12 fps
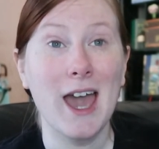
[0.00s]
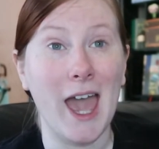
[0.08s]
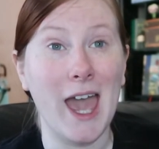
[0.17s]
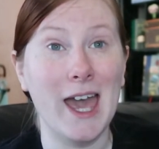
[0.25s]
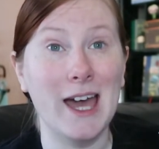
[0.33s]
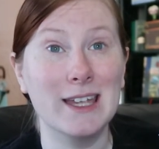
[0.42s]

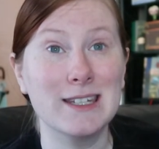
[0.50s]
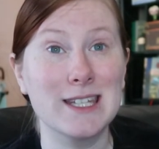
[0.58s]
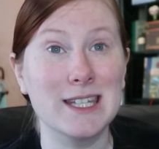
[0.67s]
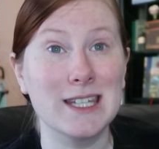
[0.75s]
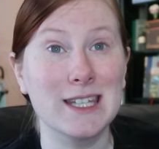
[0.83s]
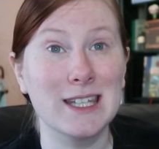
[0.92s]

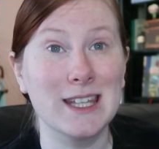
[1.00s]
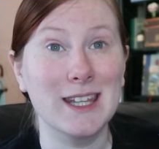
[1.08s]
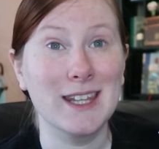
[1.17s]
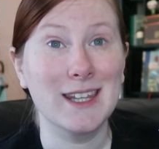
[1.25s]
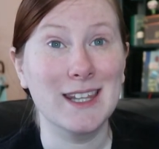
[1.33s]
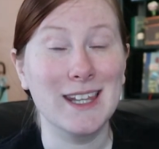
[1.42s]
And
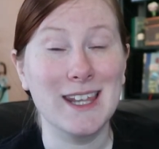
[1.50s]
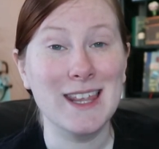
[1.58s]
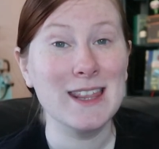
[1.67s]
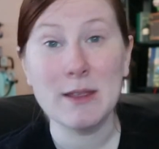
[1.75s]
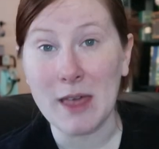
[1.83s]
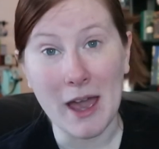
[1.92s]

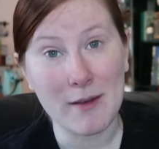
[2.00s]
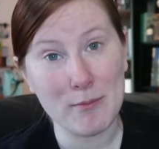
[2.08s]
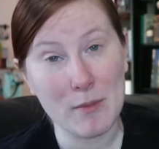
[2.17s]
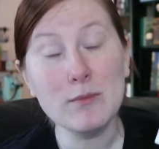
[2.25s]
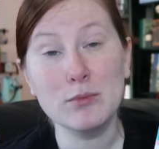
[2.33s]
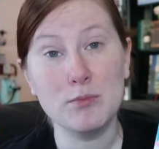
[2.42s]

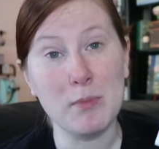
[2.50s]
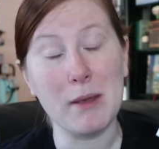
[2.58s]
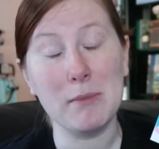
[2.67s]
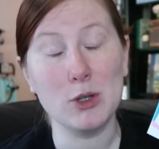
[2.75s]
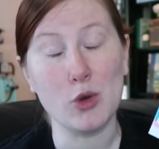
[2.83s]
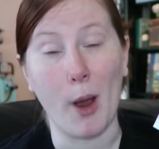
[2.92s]
that
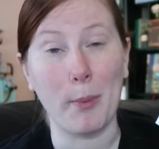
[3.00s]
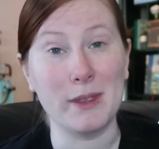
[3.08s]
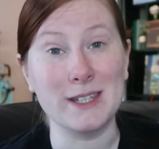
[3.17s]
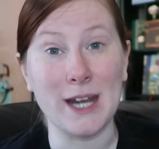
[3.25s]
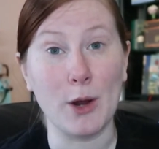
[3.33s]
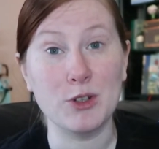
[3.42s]
made me drop
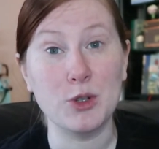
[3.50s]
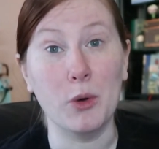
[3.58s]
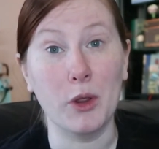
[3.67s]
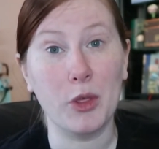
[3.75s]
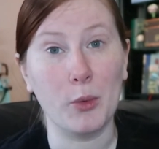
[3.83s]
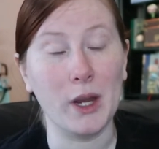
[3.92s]
this down to
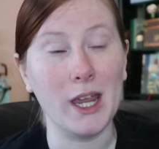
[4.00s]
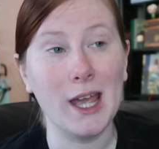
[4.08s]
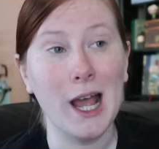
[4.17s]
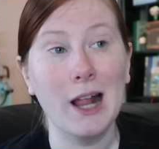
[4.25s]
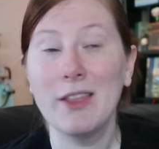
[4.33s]
a 3.